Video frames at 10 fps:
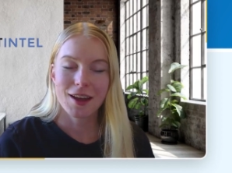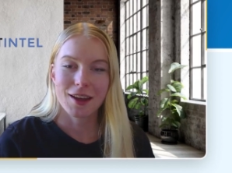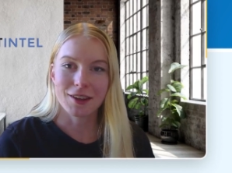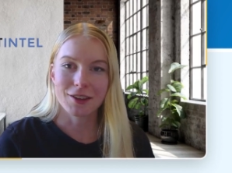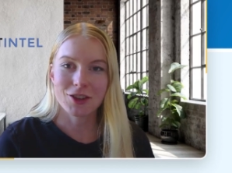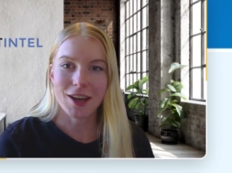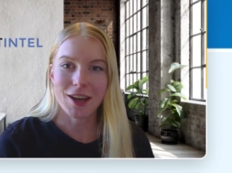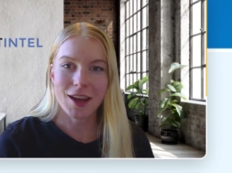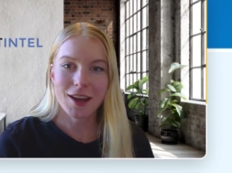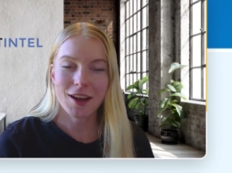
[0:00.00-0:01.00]
And
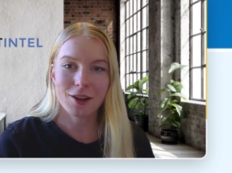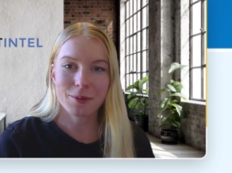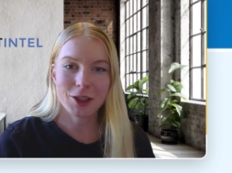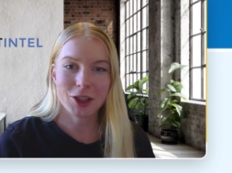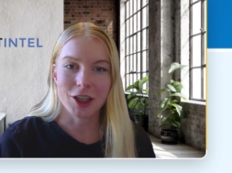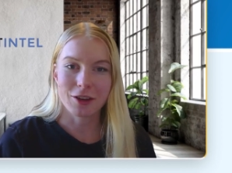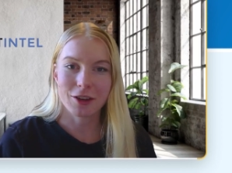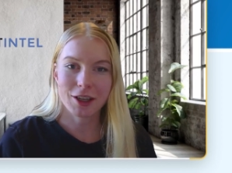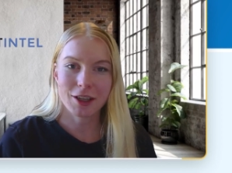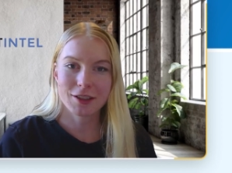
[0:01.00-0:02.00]
today I'll be
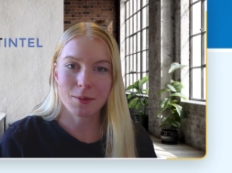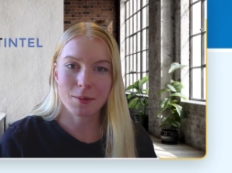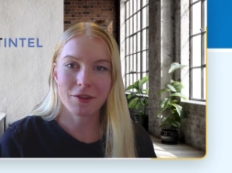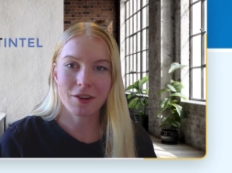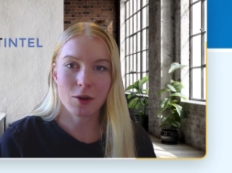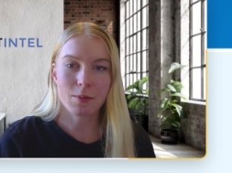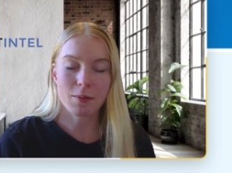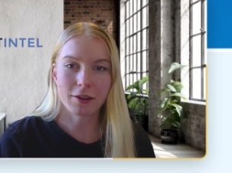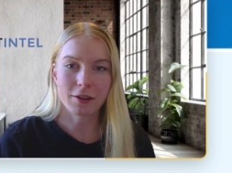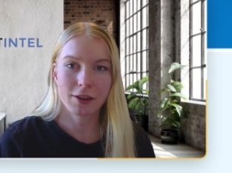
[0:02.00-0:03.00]
sharing some of our
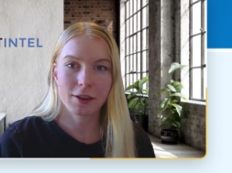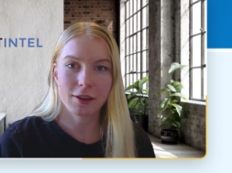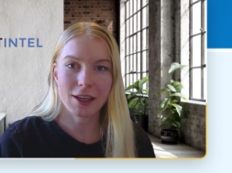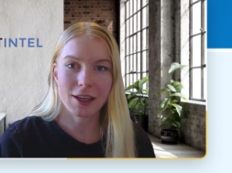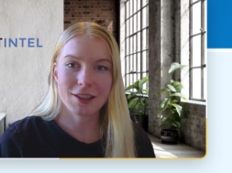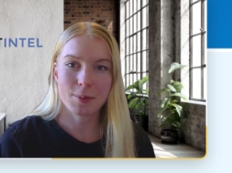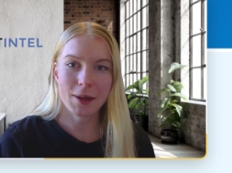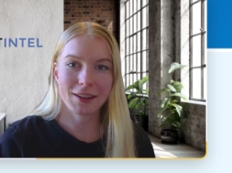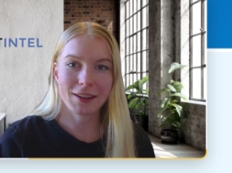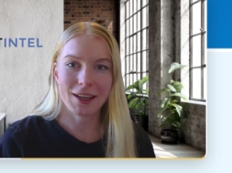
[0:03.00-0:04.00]
monthly
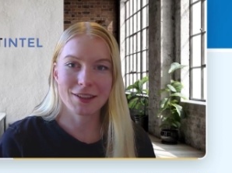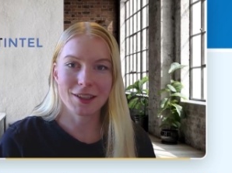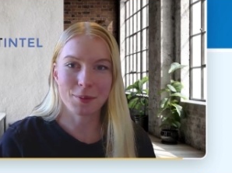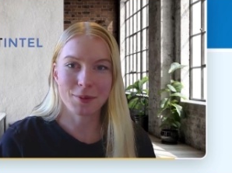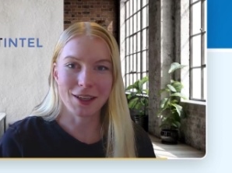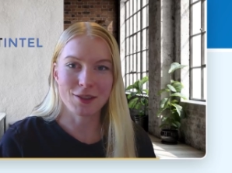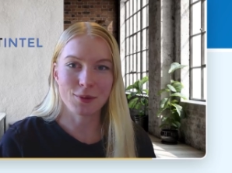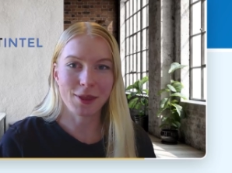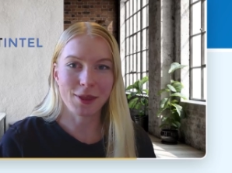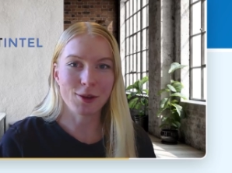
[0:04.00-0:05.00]
inspectX updates
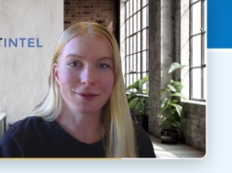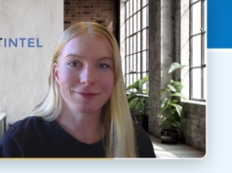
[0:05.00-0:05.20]
with you.